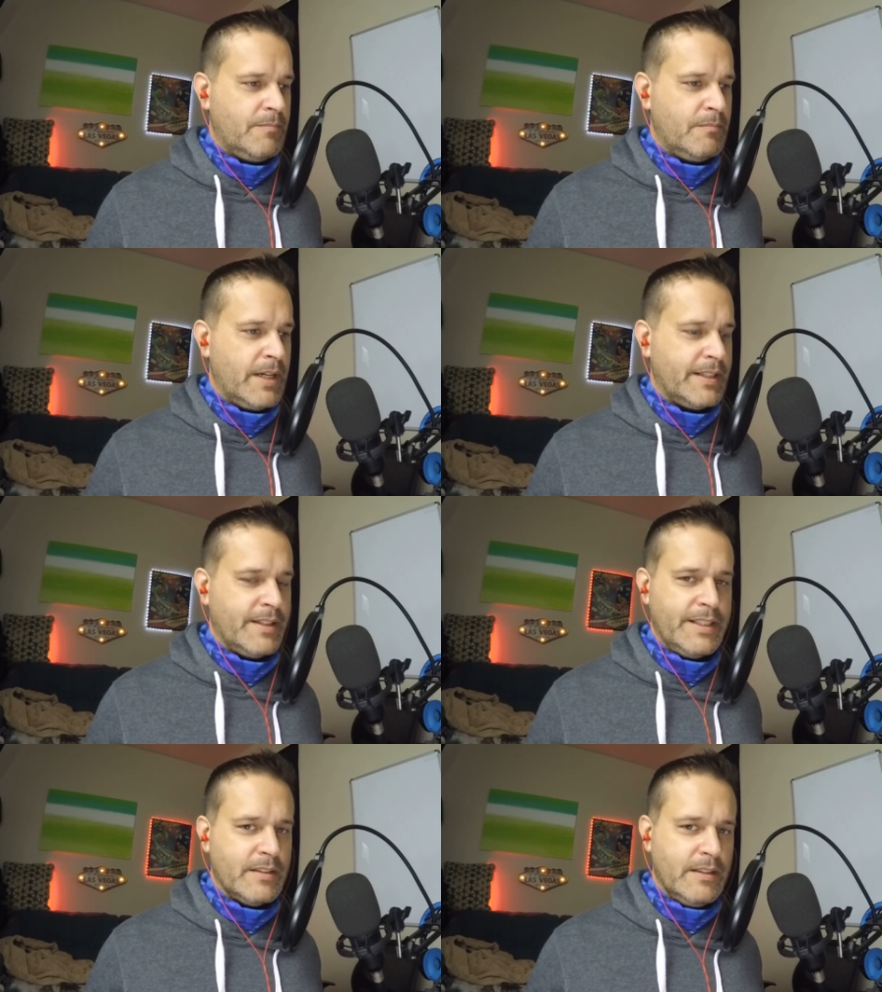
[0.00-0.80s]
Mike
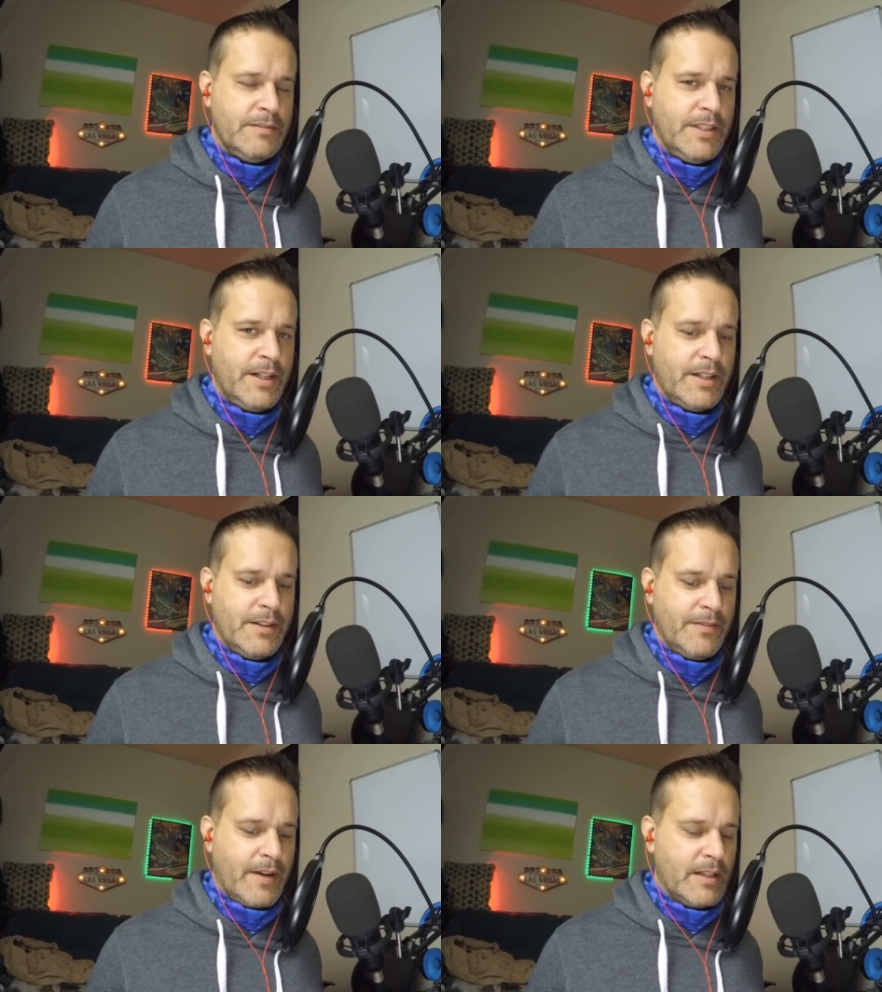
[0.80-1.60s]
Tyson lives here.
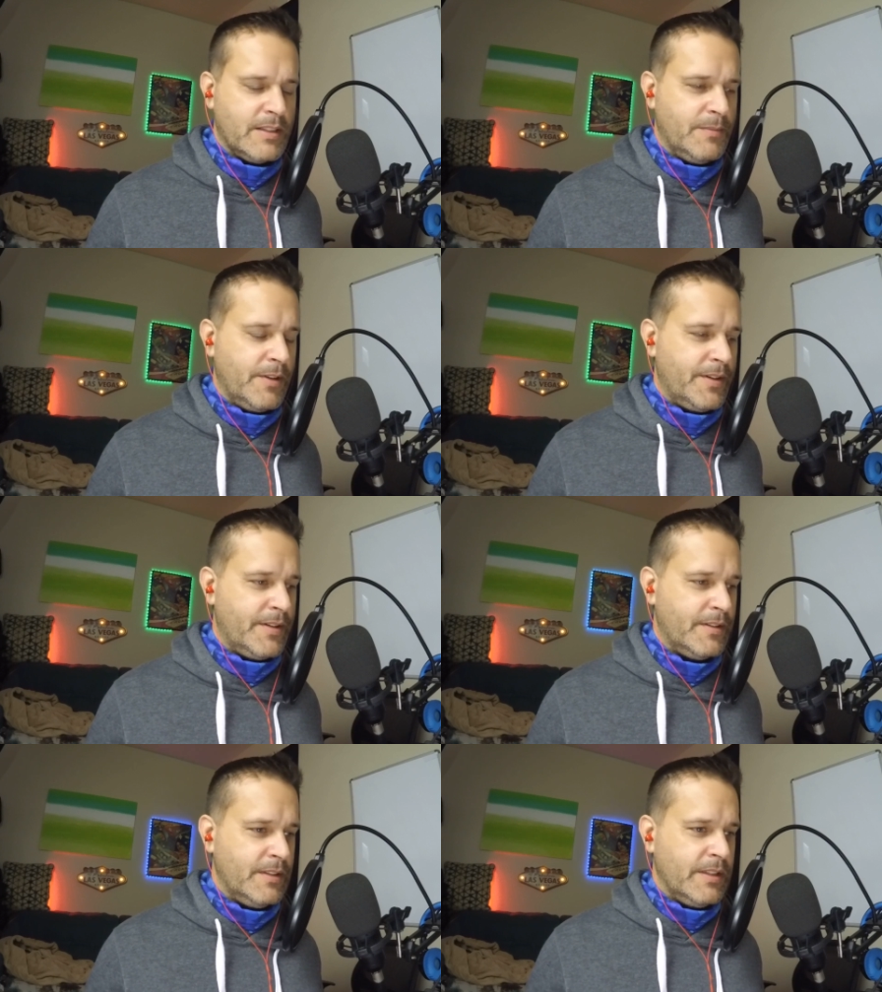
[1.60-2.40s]
You've got some
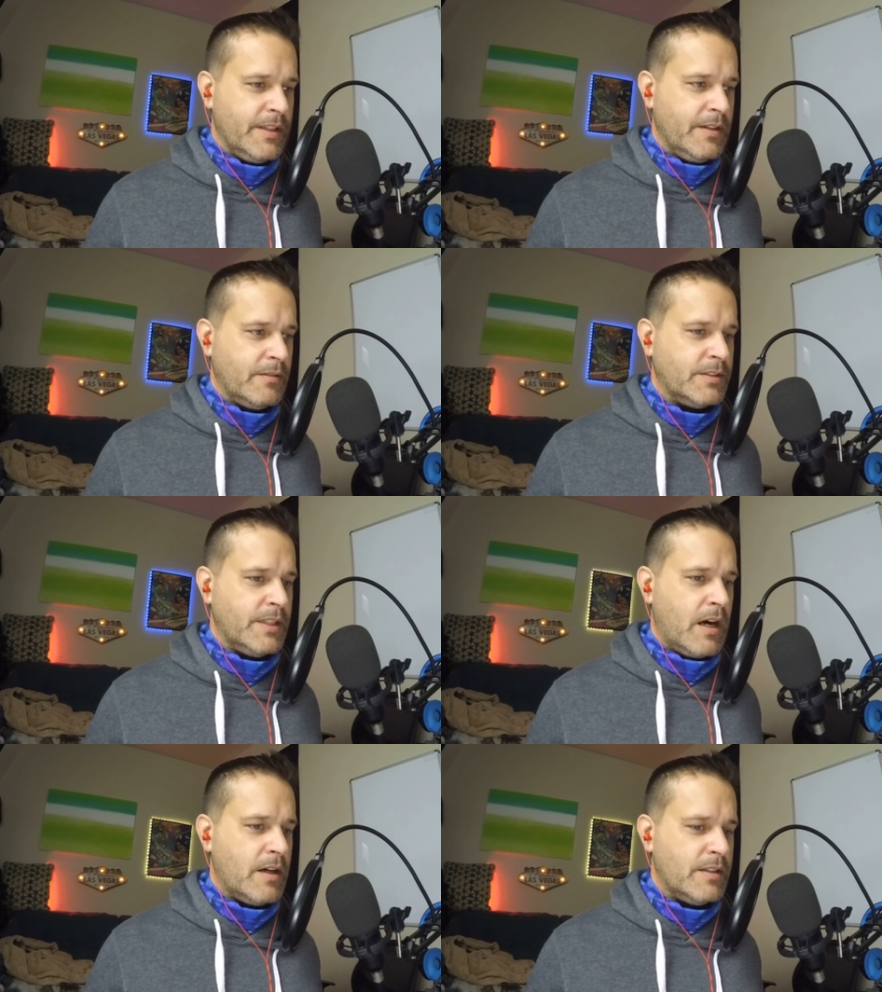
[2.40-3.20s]
other, you know,
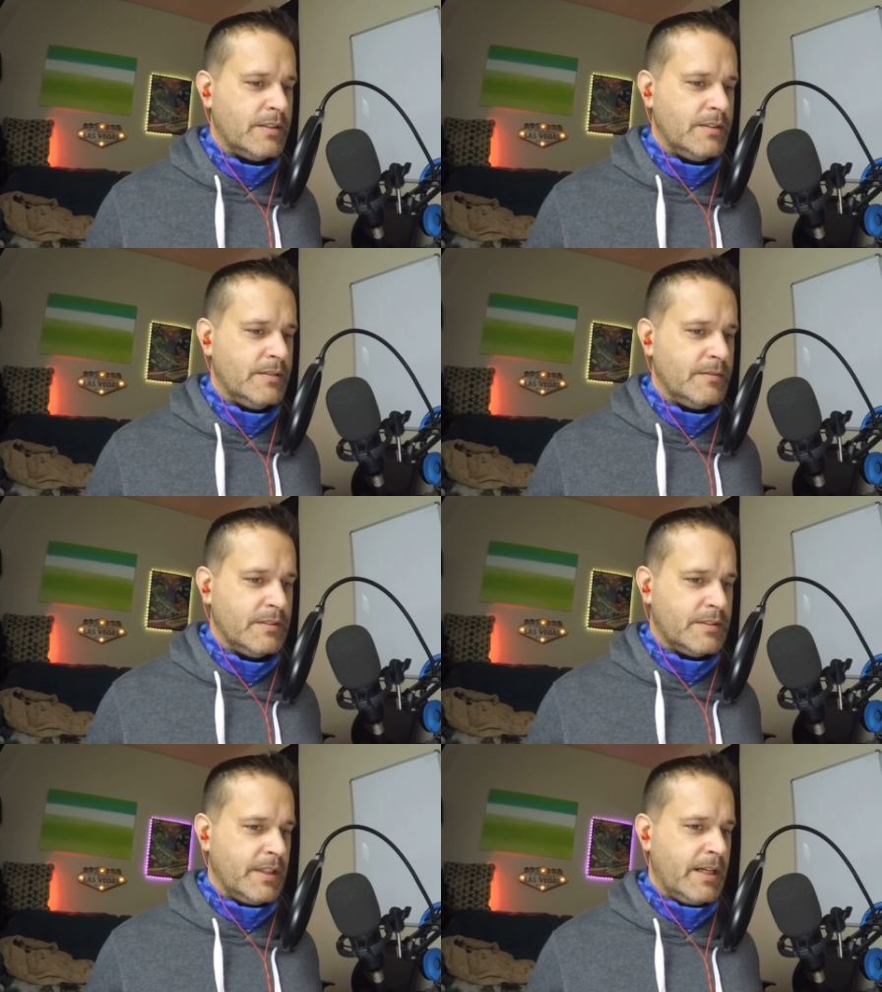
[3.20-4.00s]
stars and
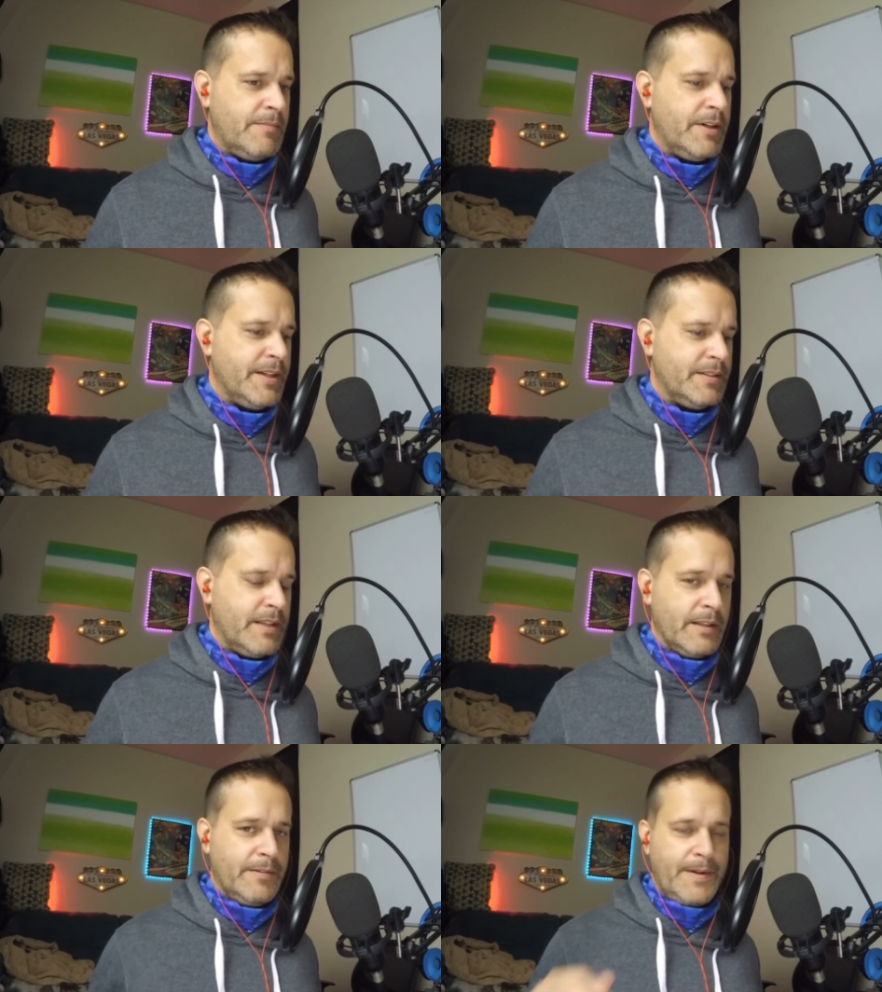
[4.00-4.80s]
celebrities
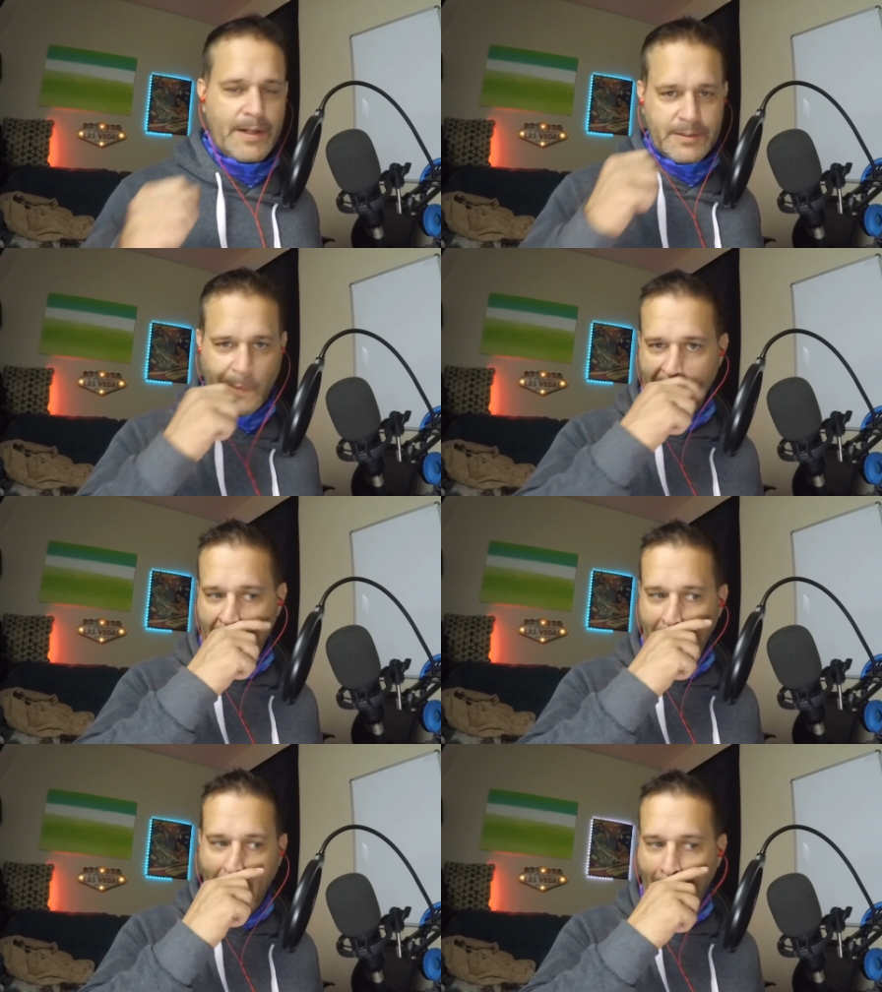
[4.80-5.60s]
that live here as well.